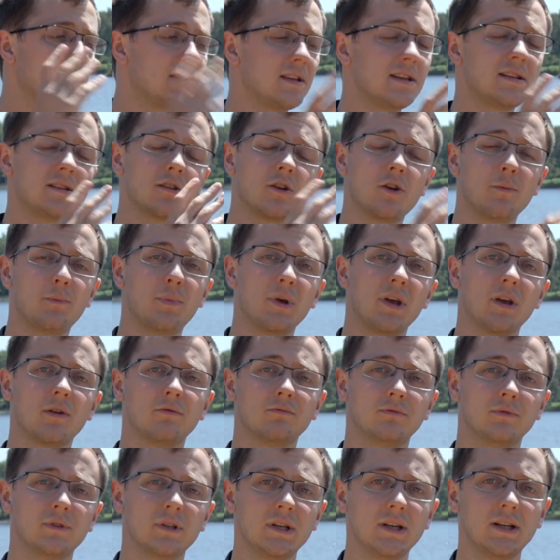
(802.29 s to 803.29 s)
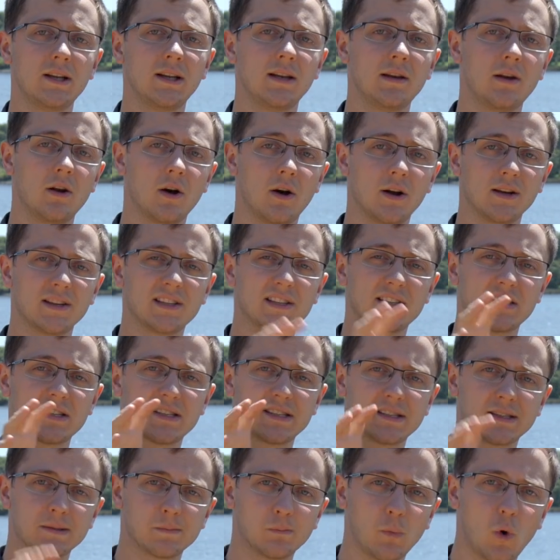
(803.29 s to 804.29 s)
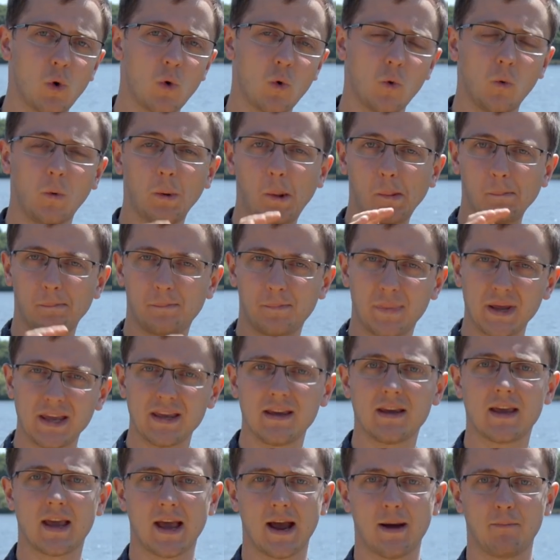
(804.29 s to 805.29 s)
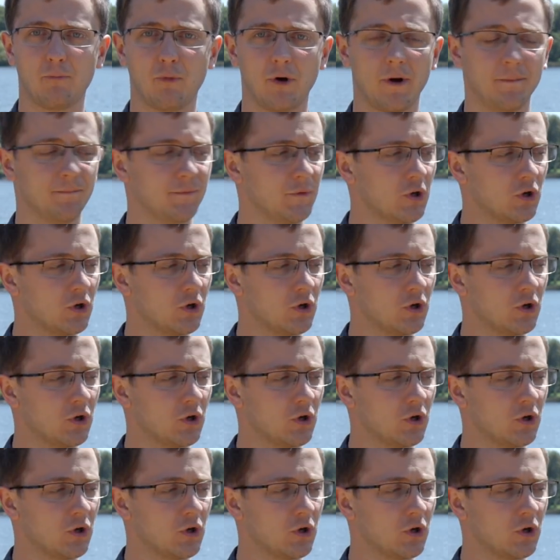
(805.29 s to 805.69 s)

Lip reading: this could be a really nice small B camera.